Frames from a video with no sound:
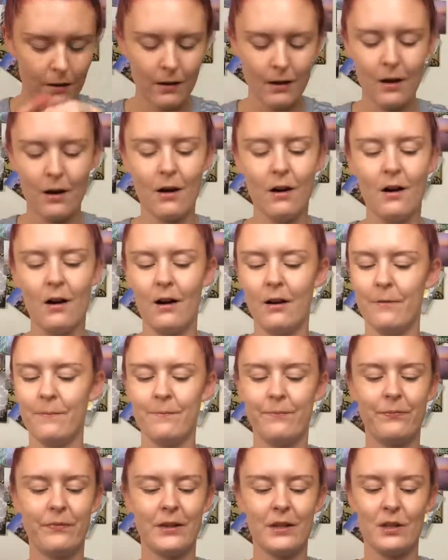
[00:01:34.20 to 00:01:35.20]
Oh,
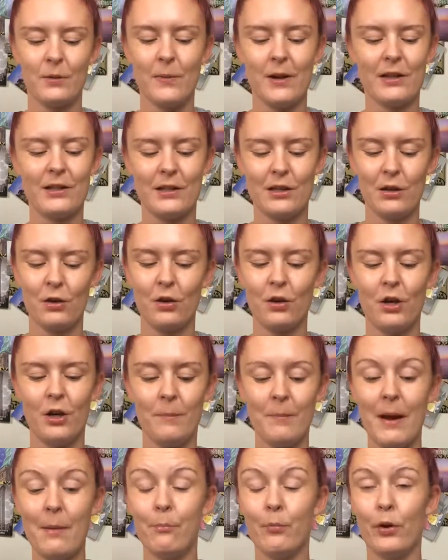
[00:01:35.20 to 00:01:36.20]
it smells so
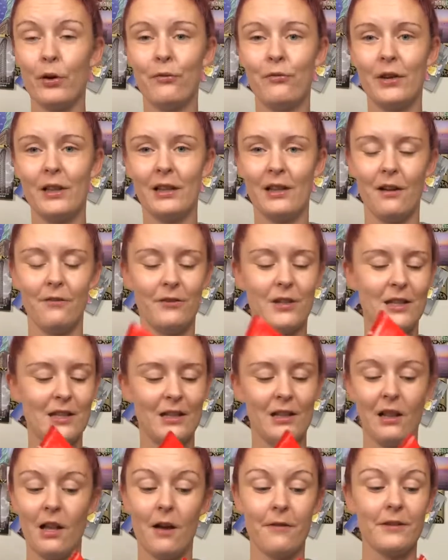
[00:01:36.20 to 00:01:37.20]
good. My boyfriend
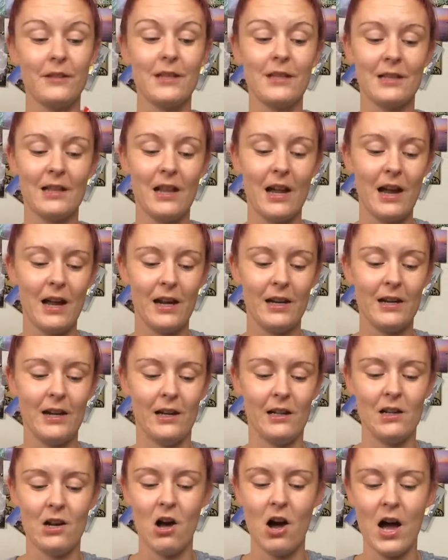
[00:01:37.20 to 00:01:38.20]
loves this line
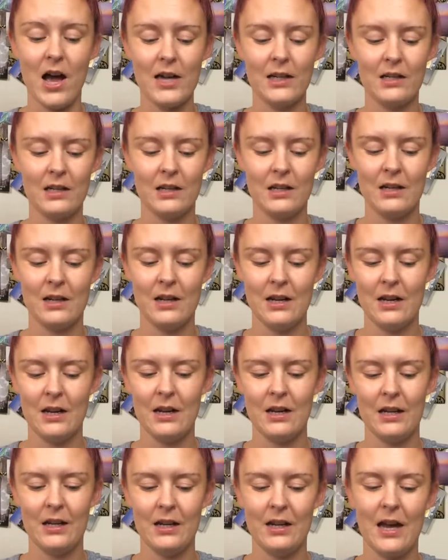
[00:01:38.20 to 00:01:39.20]
a lot.
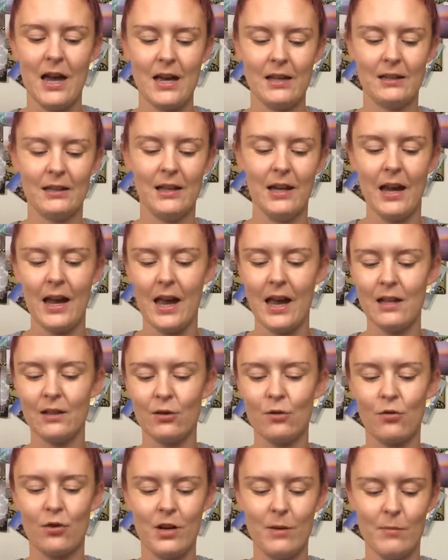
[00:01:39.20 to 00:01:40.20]
He has the
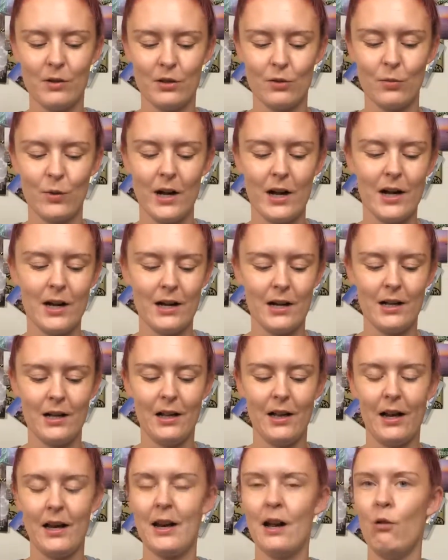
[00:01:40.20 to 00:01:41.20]
hand cream as
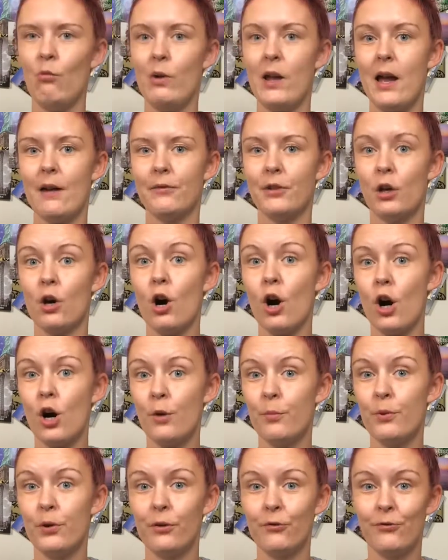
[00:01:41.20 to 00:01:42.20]
well, and now we have the
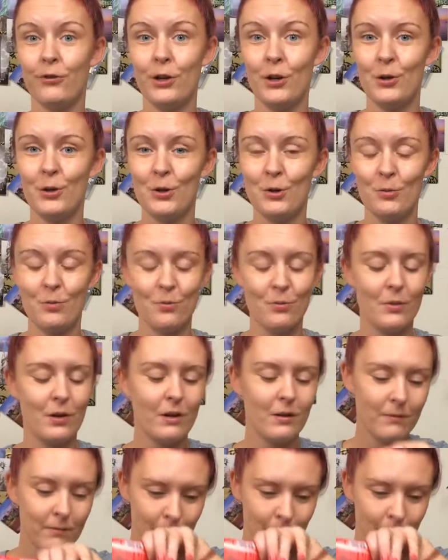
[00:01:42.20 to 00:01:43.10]
car perfume.